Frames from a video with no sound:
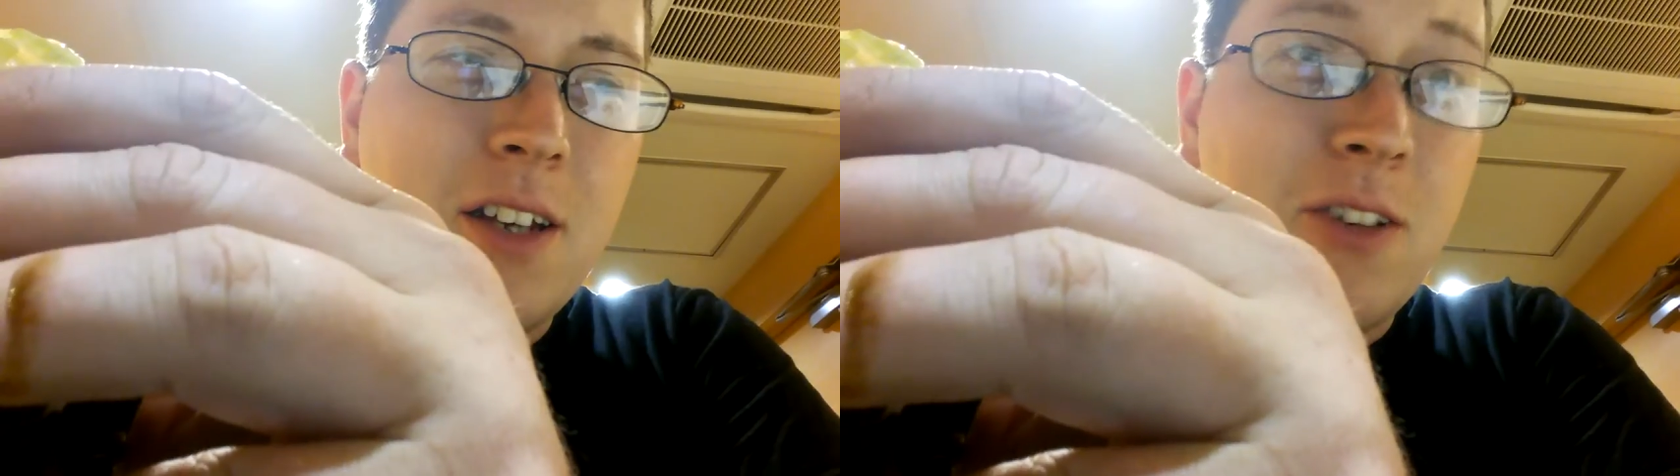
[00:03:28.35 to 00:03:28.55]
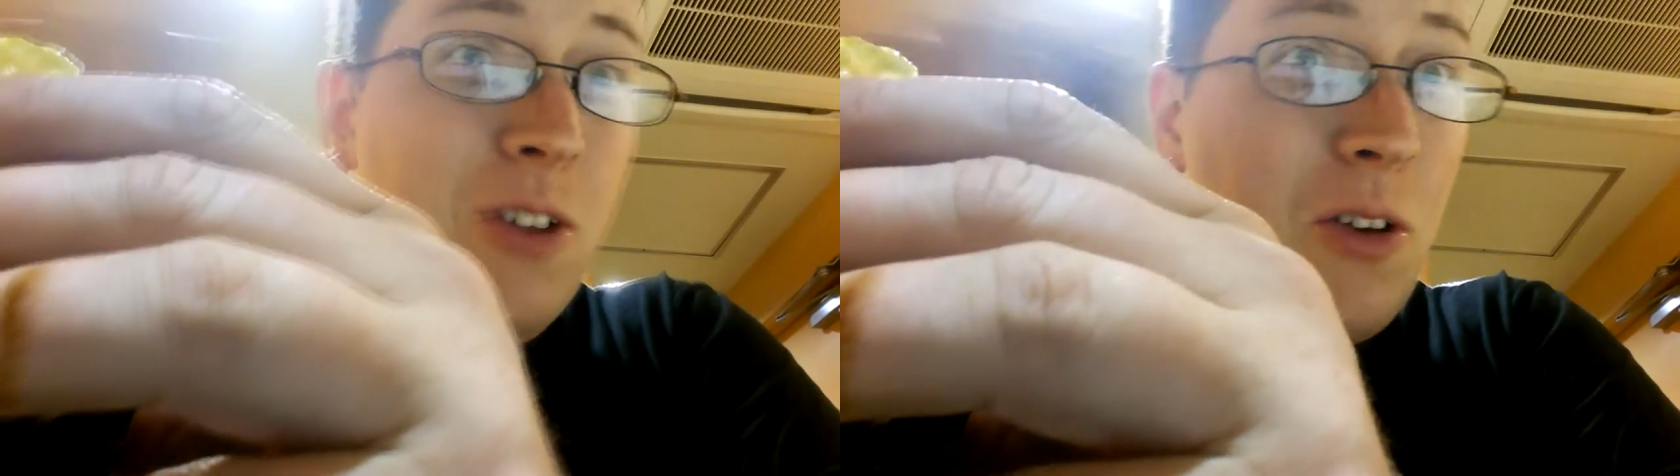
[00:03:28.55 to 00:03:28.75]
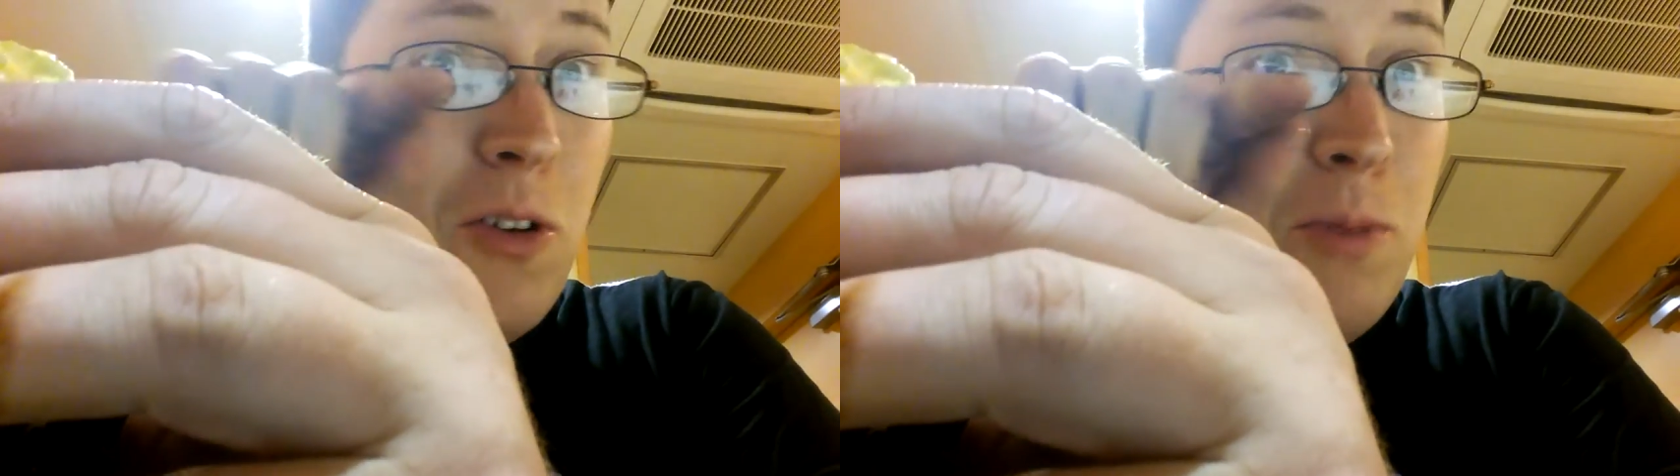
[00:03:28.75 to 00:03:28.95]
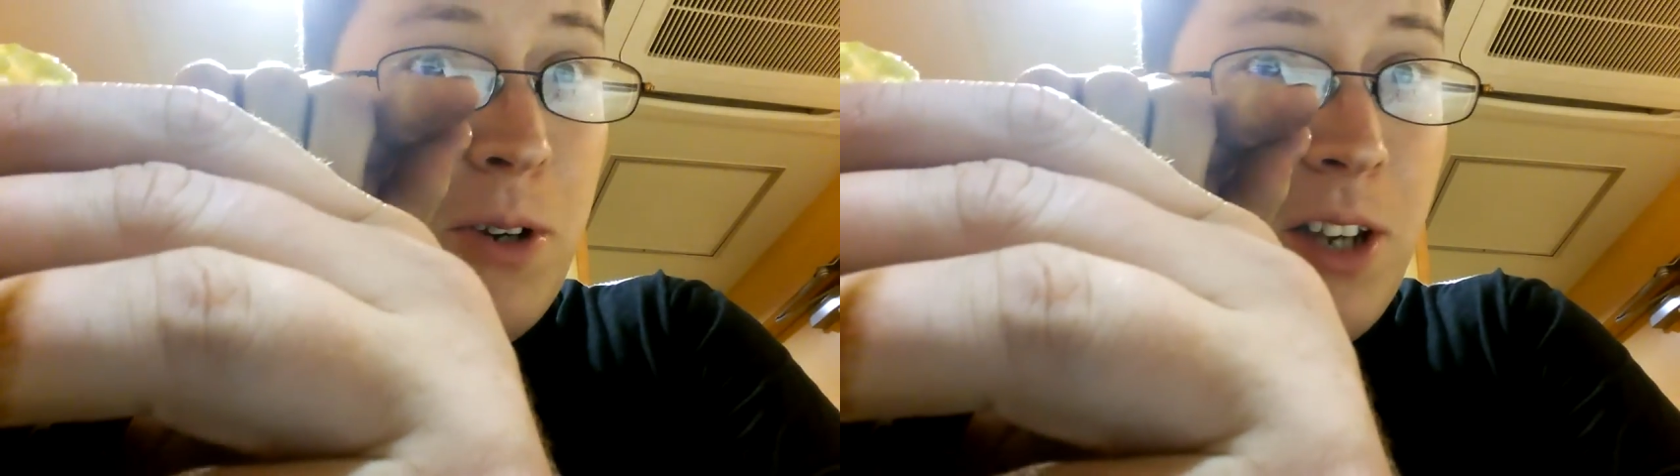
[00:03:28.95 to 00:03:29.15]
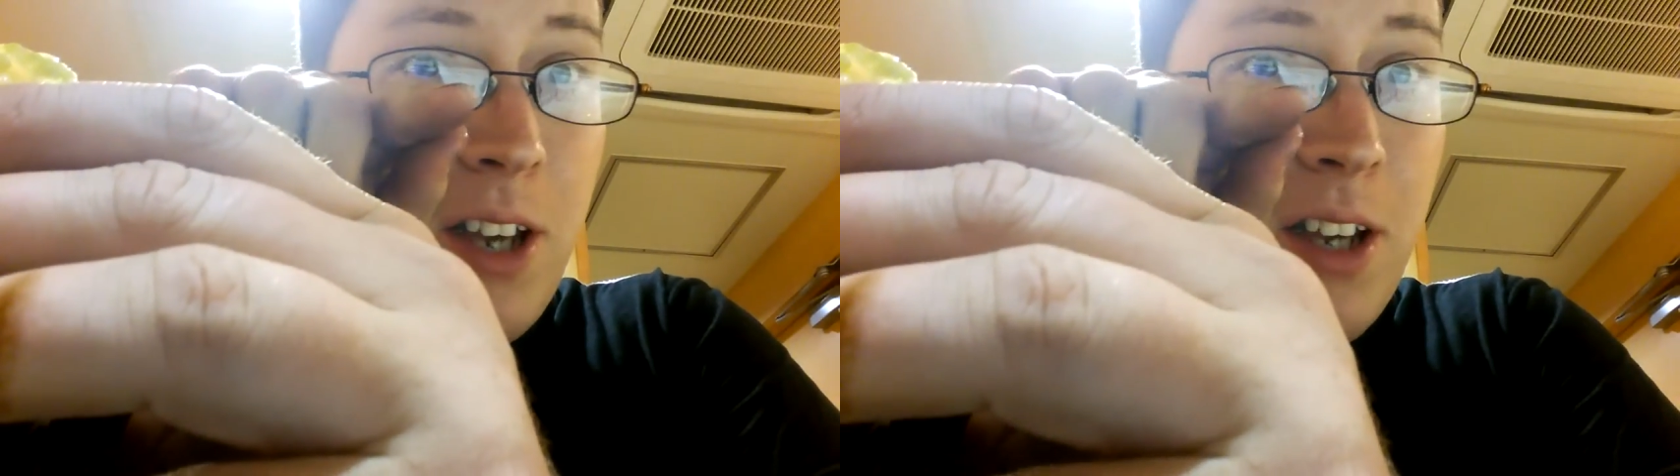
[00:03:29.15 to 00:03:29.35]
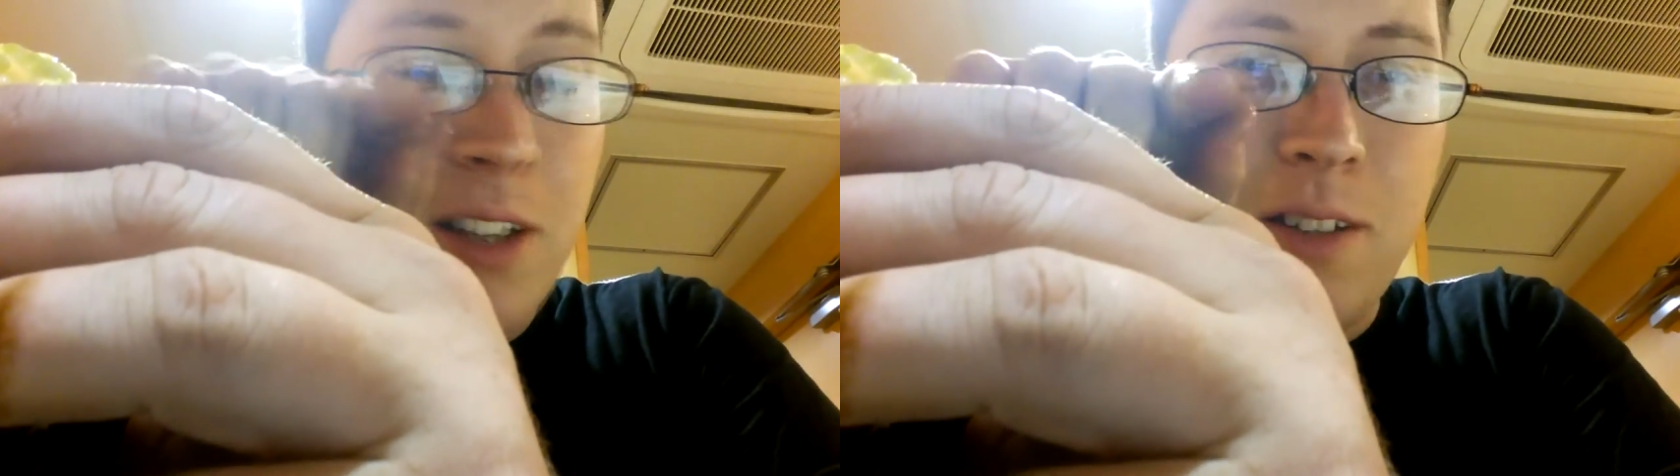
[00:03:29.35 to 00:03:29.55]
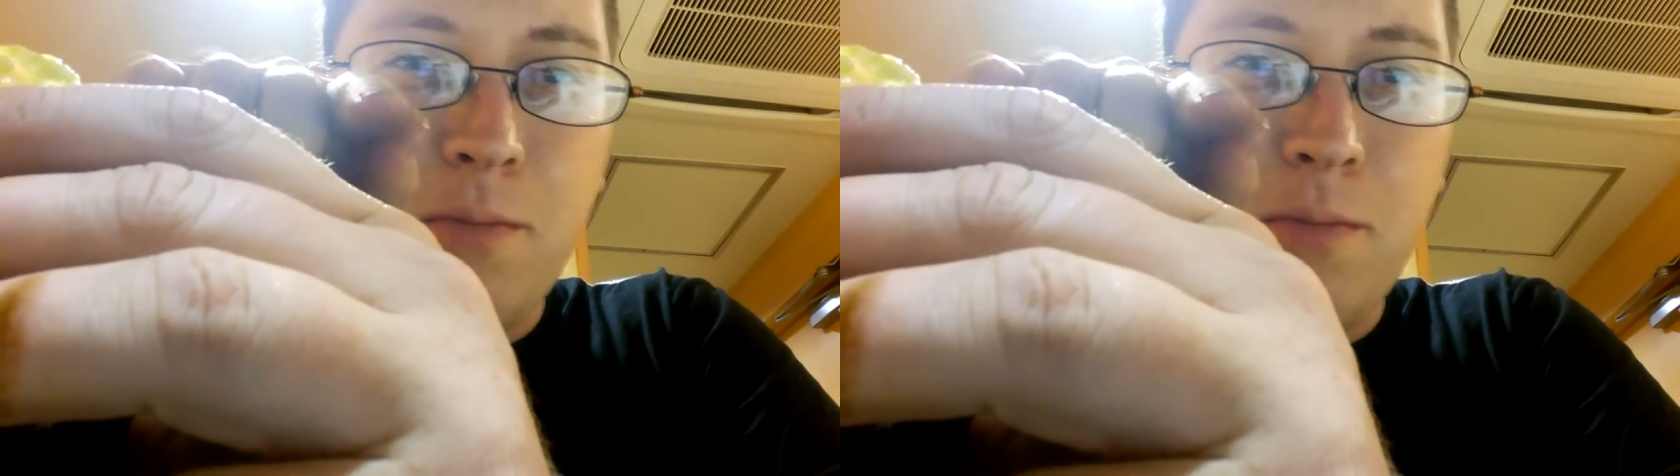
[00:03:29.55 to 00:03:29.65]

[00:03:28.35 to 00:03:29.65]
your local Burger King.